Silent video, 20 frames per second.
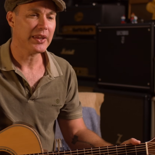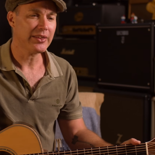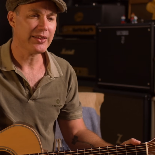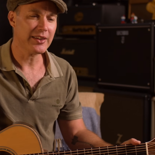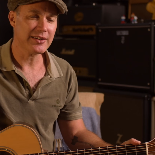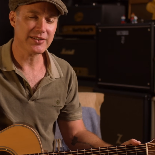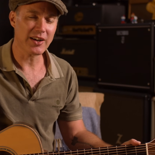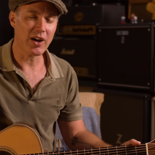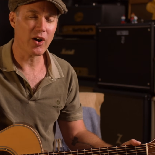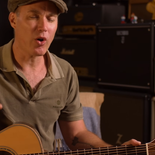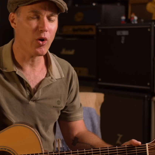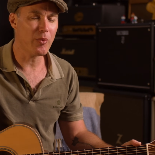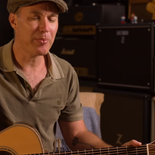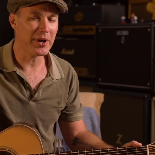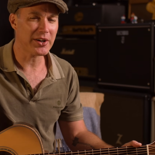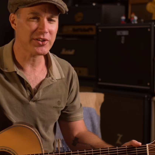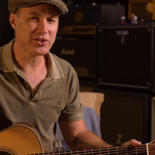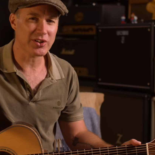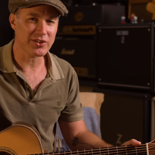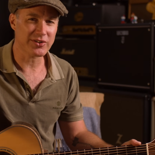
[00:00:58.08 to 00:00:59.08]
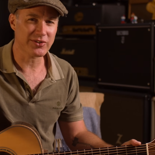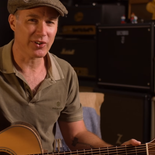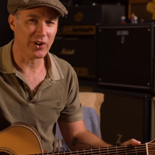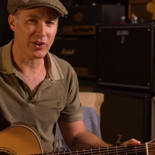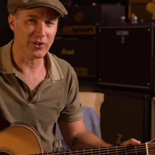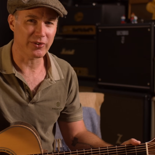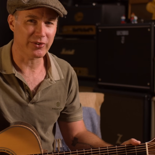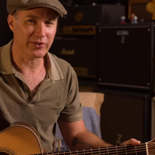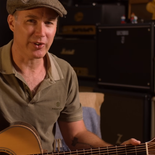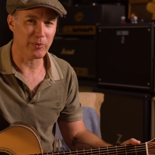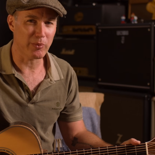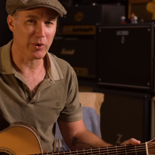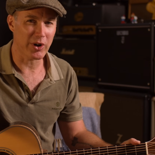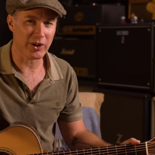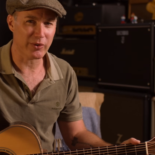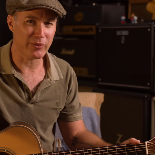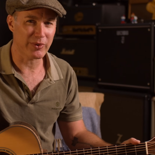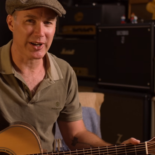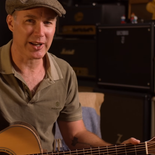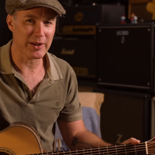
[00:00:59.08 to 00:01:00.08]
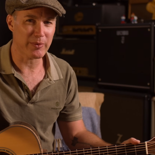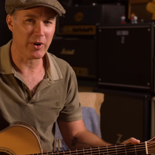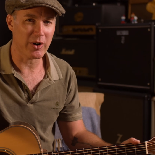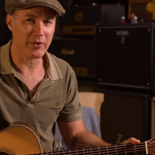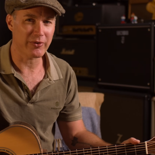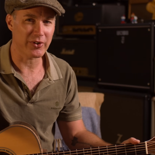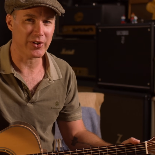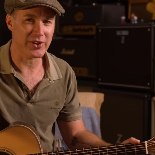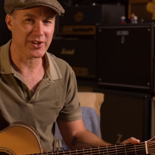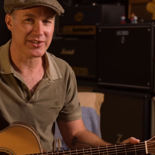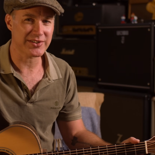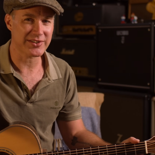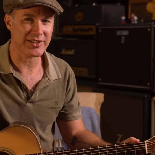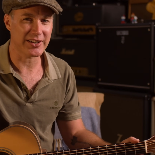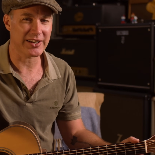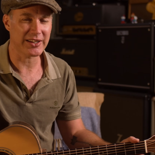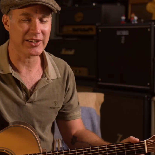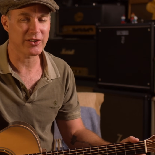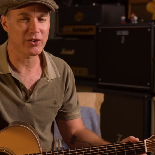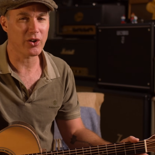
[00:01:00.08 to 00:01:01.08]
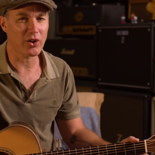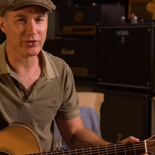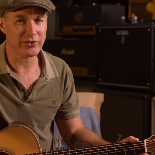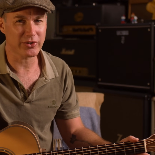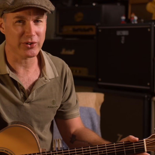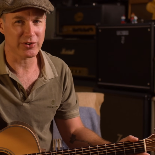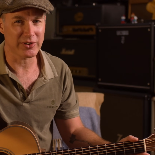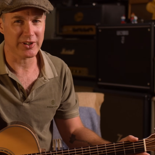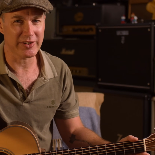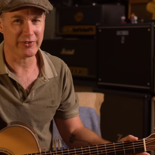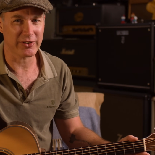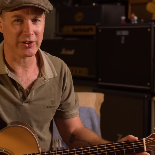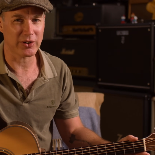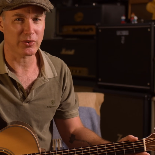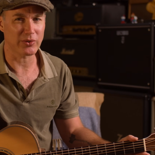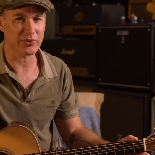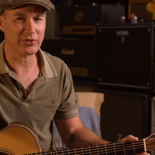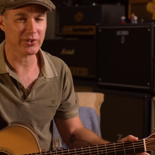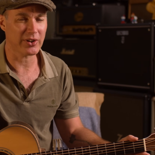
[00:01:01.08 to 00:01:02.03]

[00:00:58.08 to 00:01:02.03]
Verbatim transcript: There's a whole bunch of songs that work really well for this that are not too difficult.